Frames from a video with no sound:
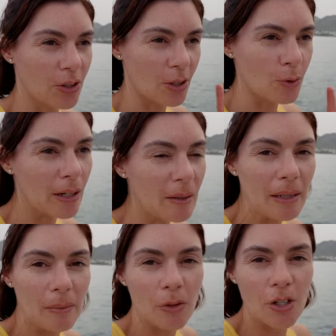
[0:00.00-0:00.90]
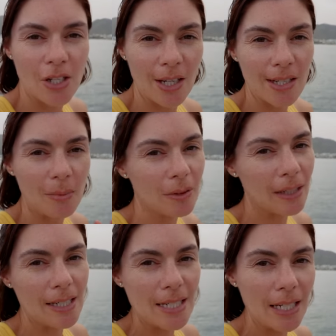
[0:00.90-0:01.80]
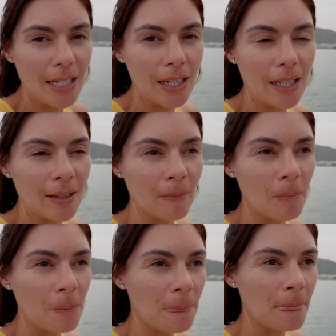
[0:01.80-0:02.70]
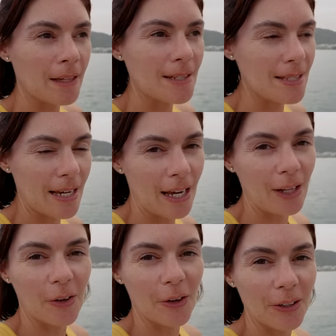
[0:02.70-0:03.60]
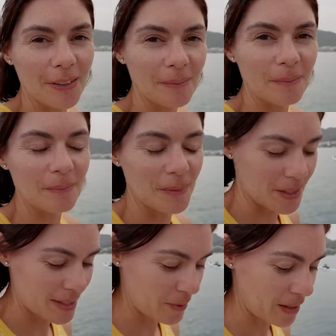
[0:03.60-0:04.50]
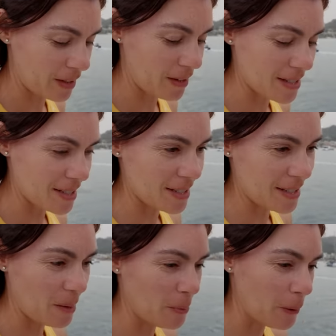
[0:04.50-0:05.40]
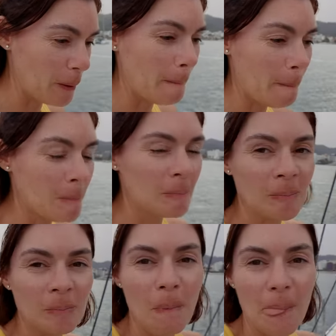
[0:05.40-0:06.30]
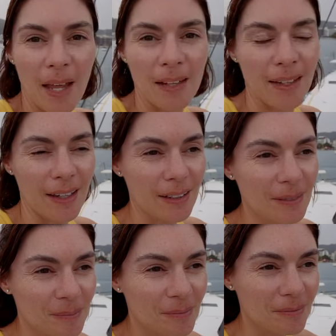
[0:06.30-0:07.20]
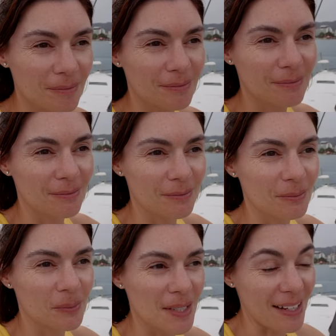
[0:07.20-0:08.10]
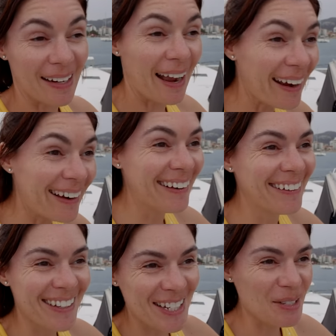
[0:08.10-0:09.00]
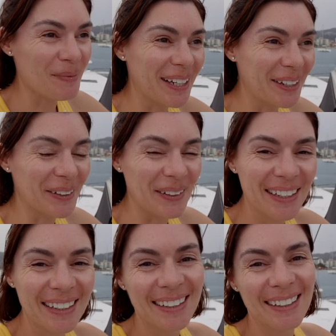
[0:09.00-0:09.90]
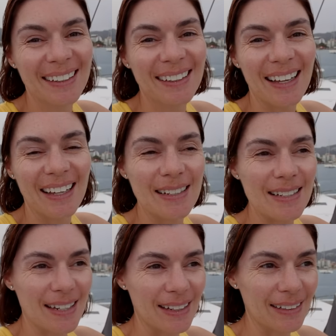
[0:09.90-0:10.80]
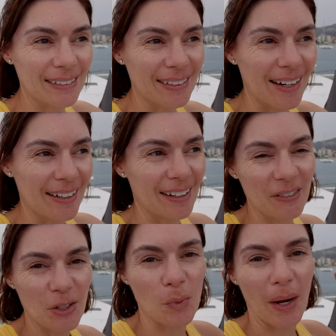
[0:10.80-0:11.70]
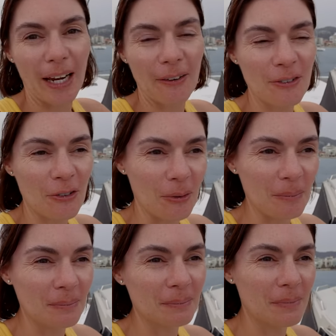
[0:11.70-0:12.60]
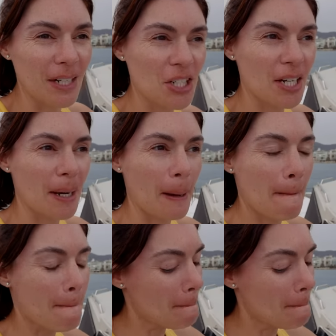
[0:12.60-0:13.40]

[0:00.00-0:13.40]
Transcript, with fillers: the three people who turned up on their dinghy to say hello because they recognised us in our boat, and Nick was like, hey, nice to meet you, and uh, I kind of just waved from my chair.